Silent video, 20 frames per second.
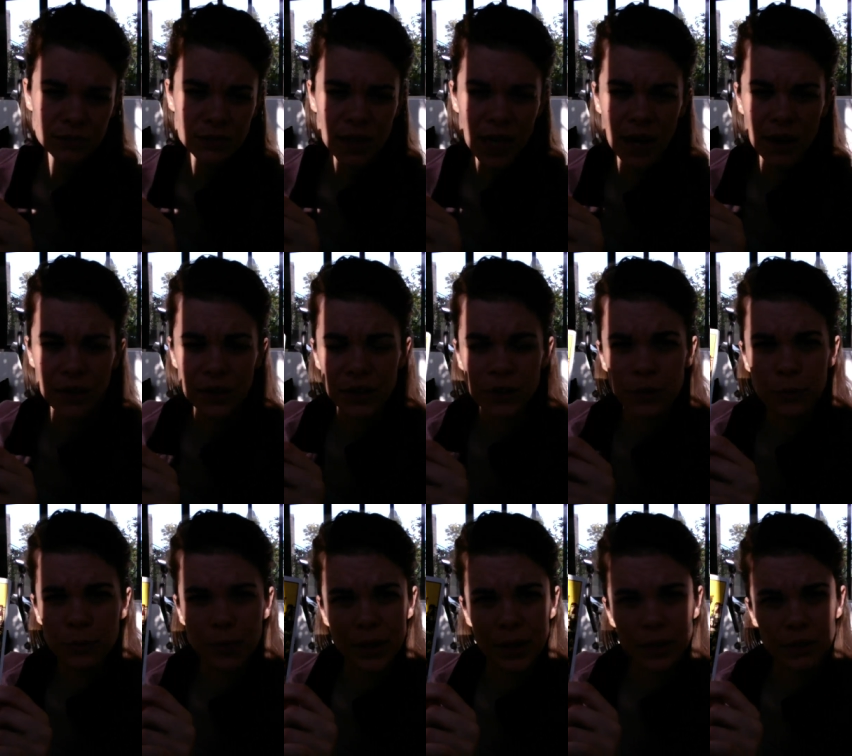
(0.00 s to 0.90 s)
how can you
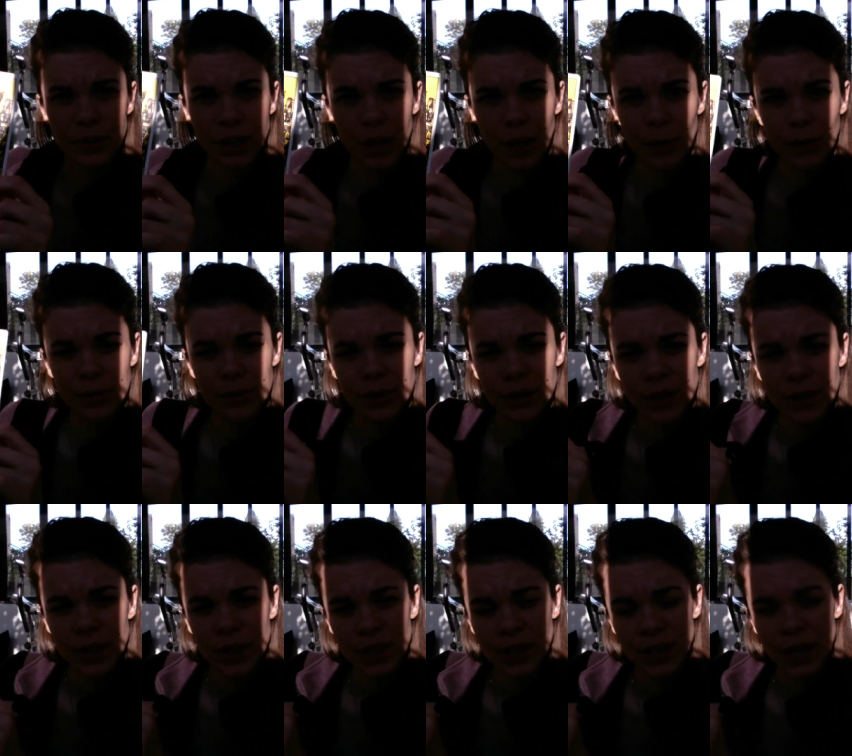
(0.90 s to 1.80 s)
be of help
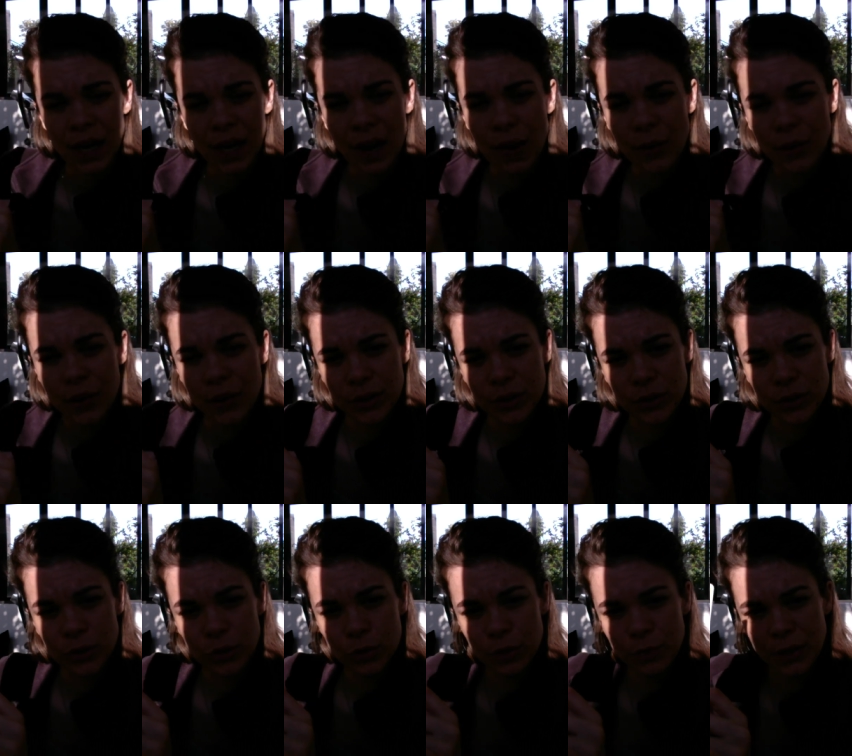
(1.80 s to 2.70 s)
how can
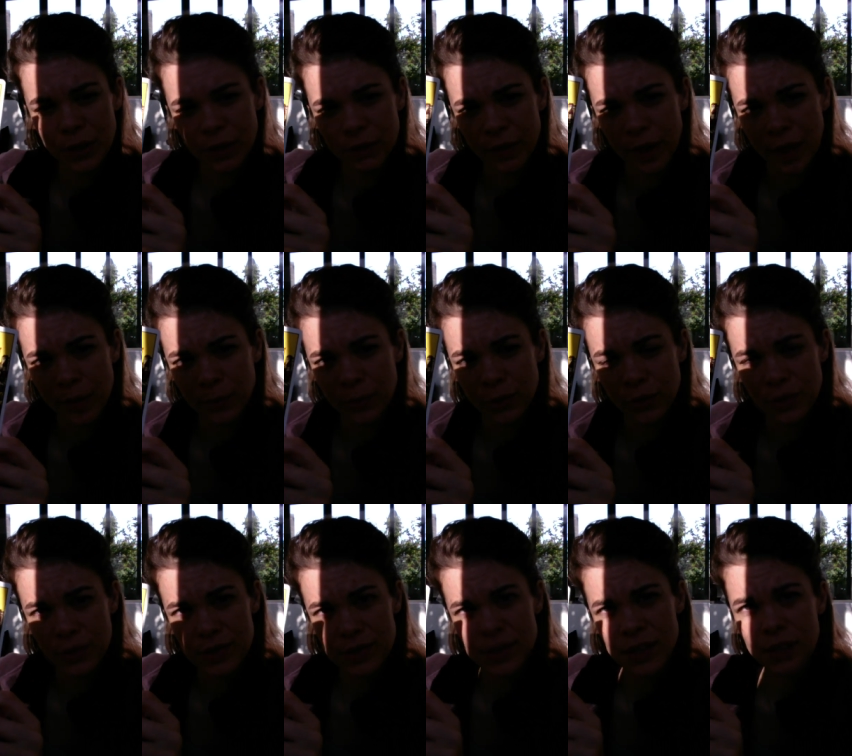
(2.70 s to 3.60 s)
you be of help to
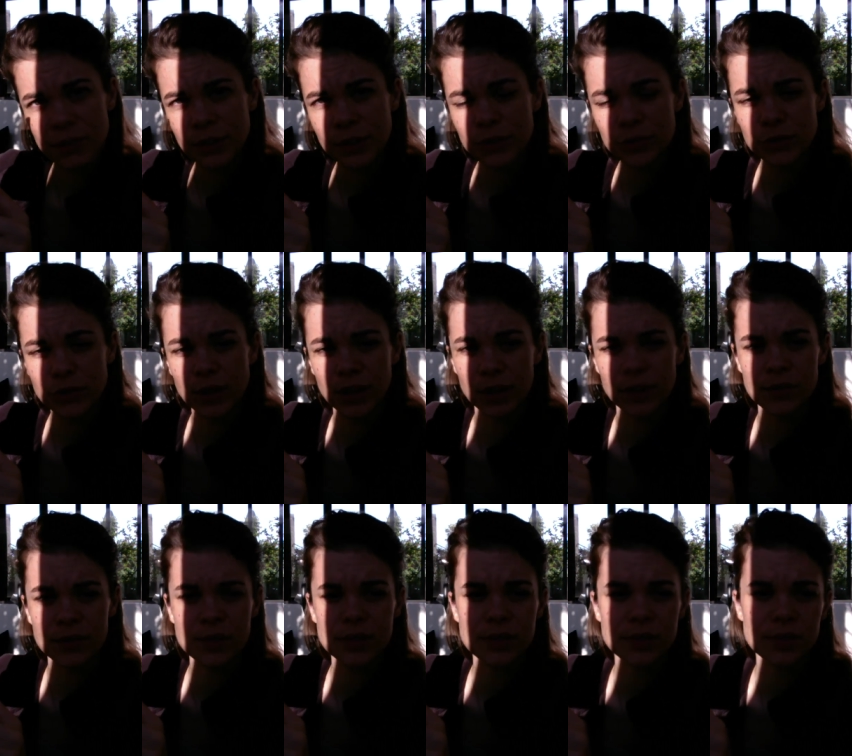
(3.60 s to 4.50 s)
yourself and to
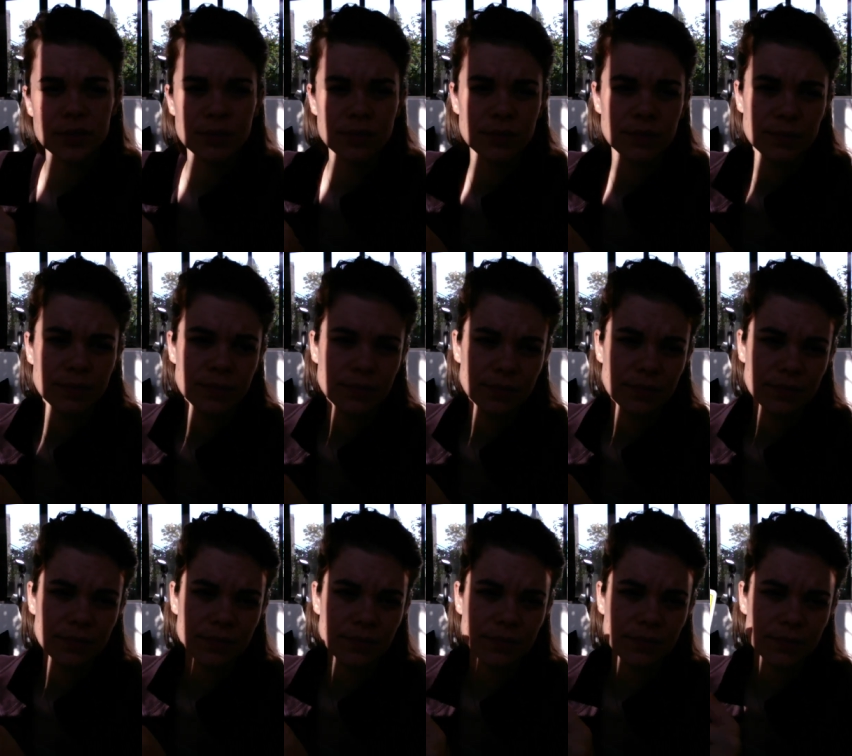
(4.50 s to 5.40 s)
others?
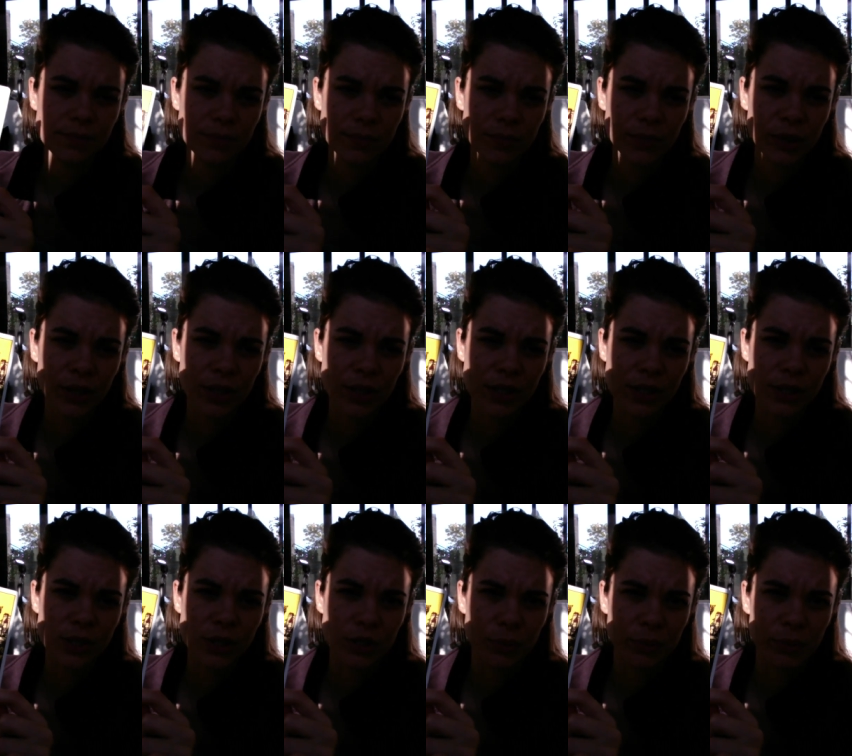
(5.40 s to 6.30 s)
What is
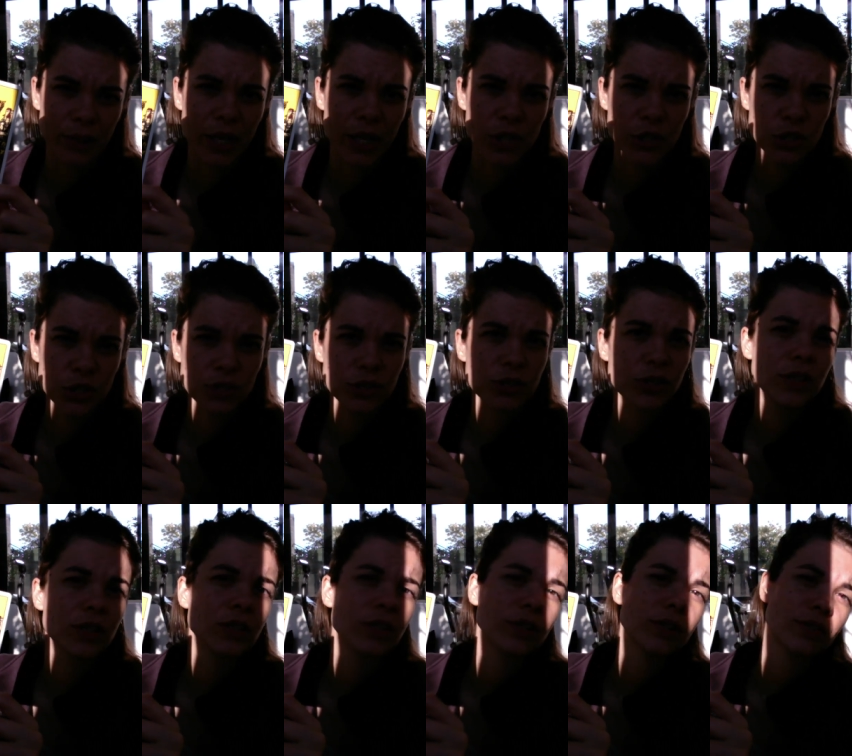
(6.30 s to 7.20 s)
your relation
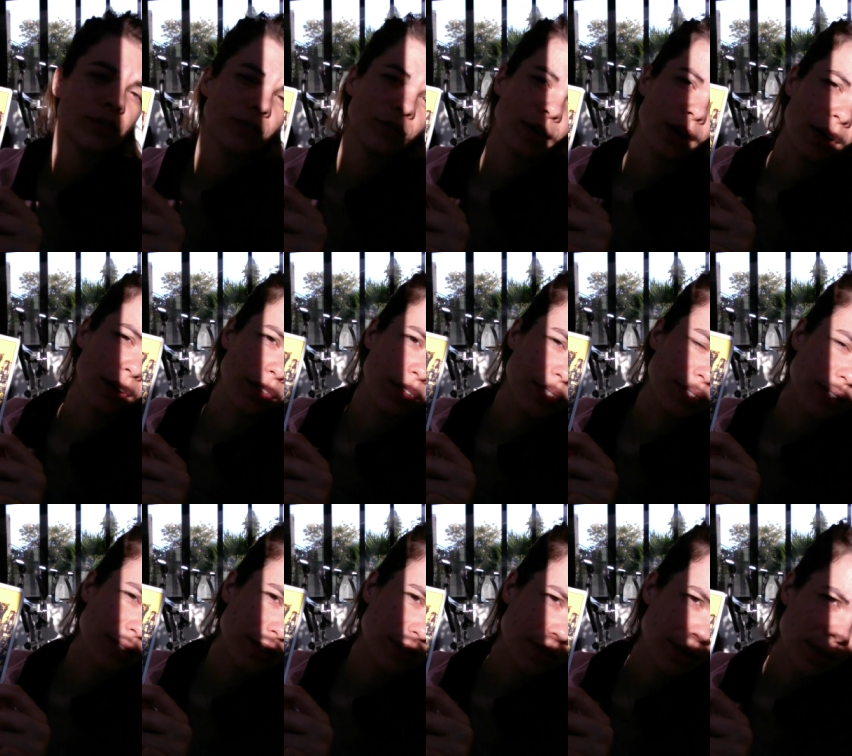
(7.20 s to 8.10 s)
to
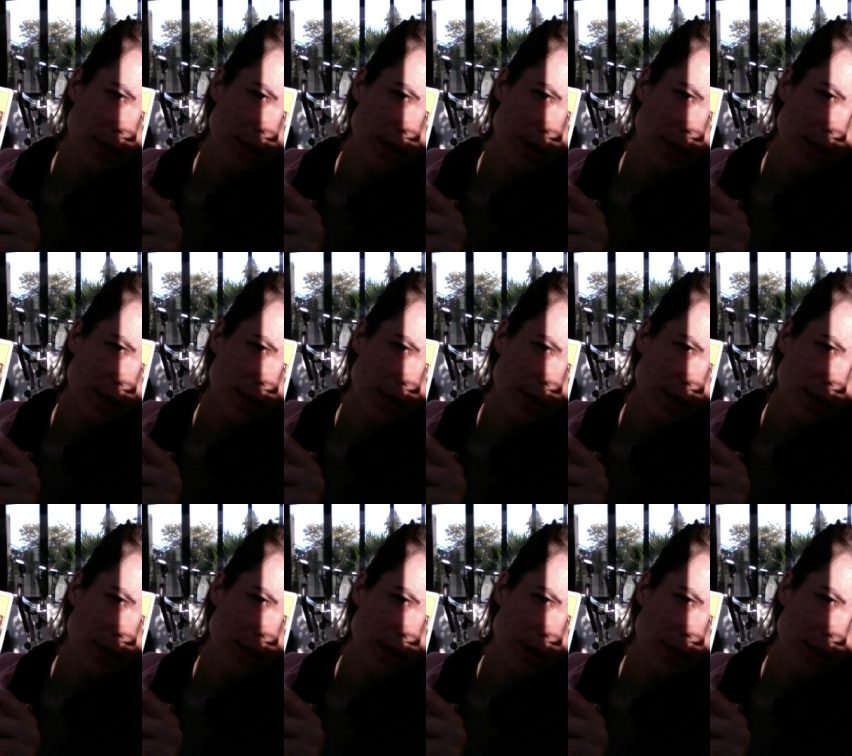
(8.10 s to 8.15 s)
others,